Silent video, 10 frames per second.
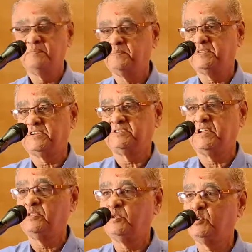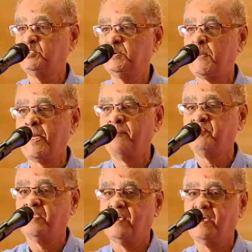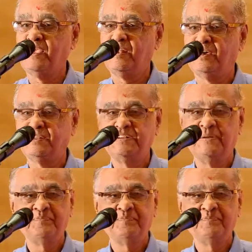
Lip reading: Mr. Santosh, Kailash,